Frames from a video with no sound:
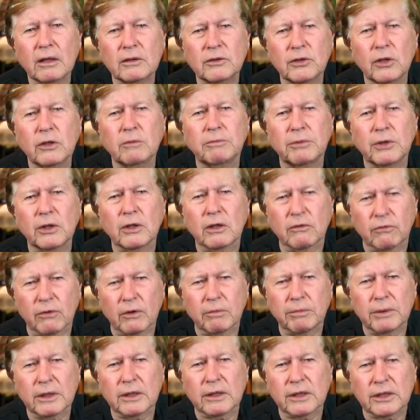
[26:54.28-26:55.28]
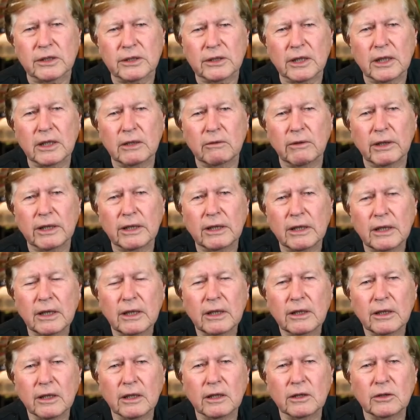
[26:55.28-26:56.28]
Two beautiful buildings anyway.
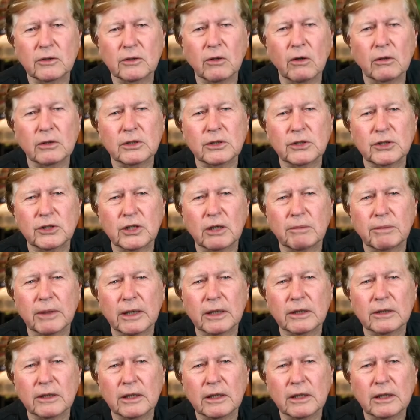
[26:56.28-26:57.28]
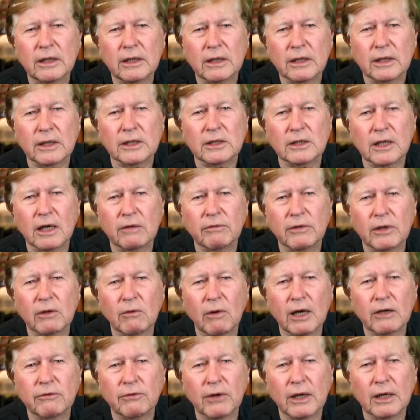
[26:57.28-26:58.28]
You can talk to Jim Elder and his lovely
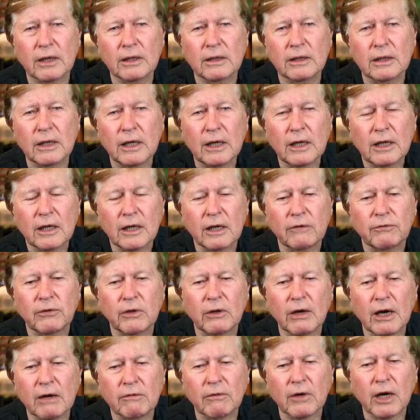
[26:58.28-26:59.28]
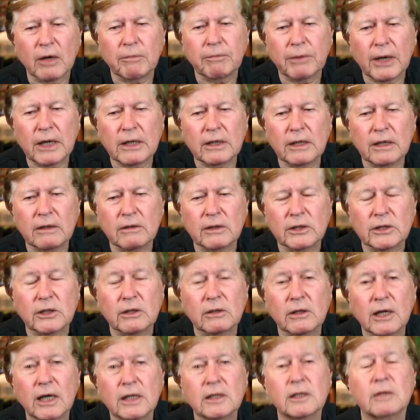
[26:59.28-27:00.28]
wife Helen. If you have a painting that
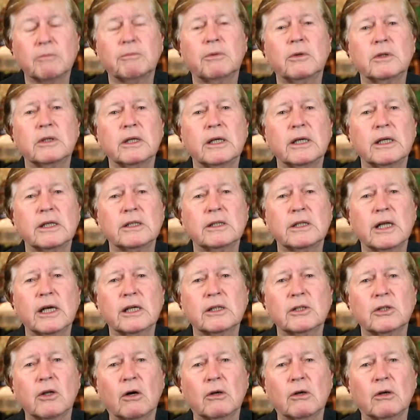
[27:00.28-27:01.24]
you'd like to put in his next